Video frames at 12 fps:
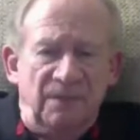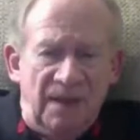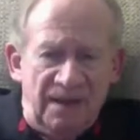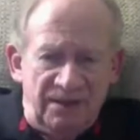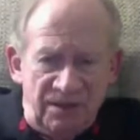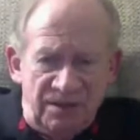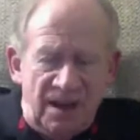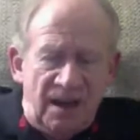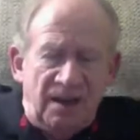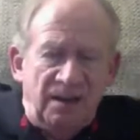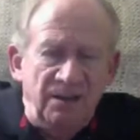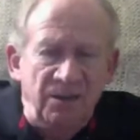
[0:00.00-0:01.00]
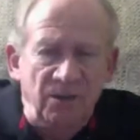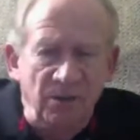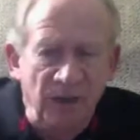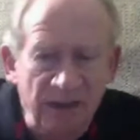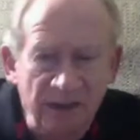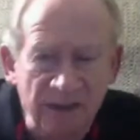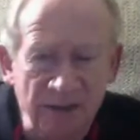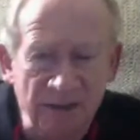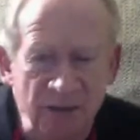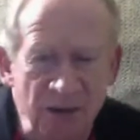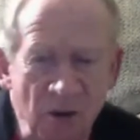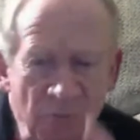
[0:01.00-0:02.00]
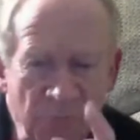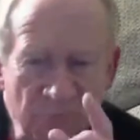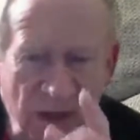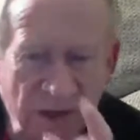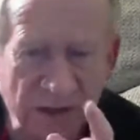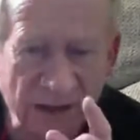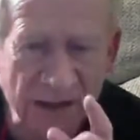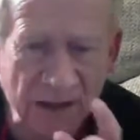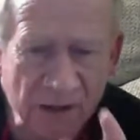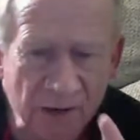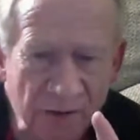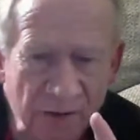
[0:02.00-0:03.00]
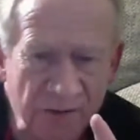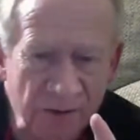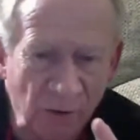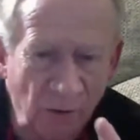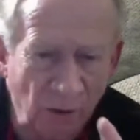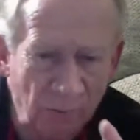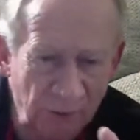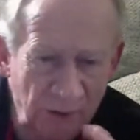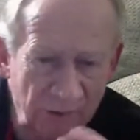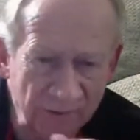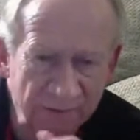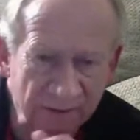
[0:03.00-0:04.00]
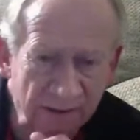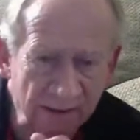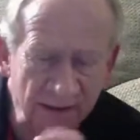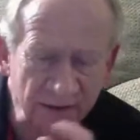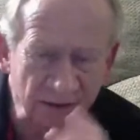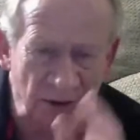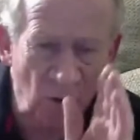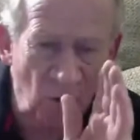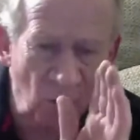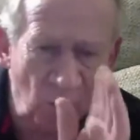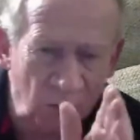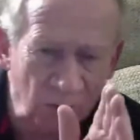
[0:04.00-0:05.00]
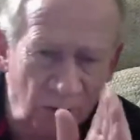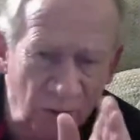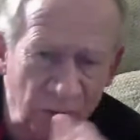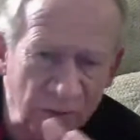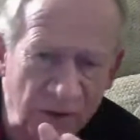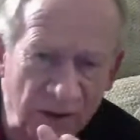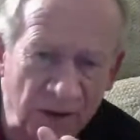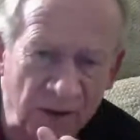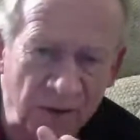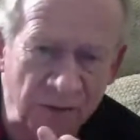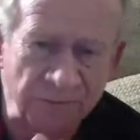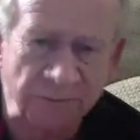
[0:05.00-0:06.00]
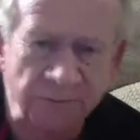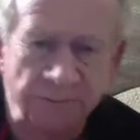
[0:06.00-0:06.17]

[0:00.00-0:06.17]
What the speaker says: That's exactly the right. That's the nobility code of Europe. It's an old, old code.